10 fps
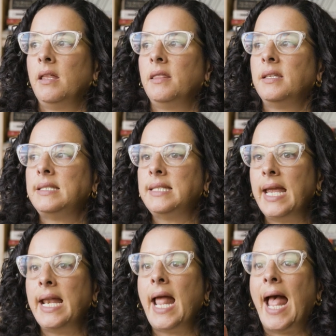the
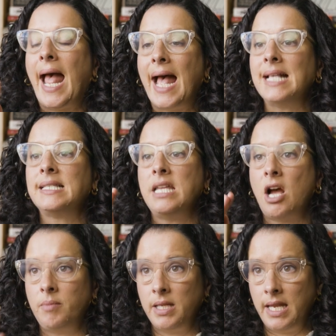state has the
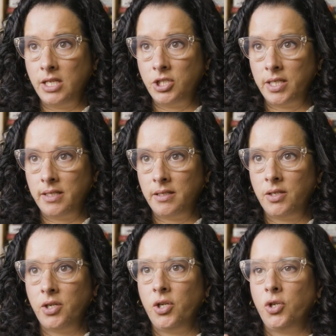obligation
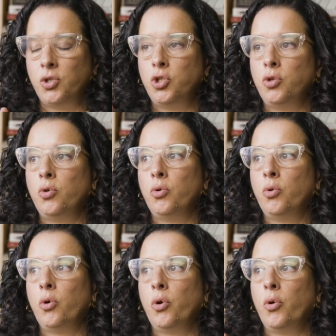
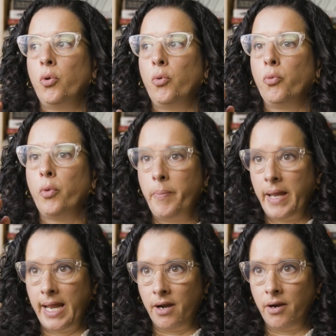to
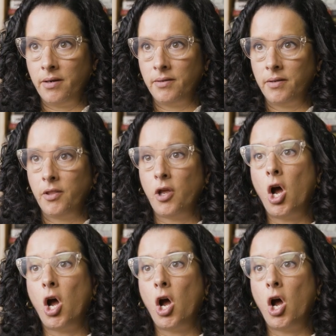repair the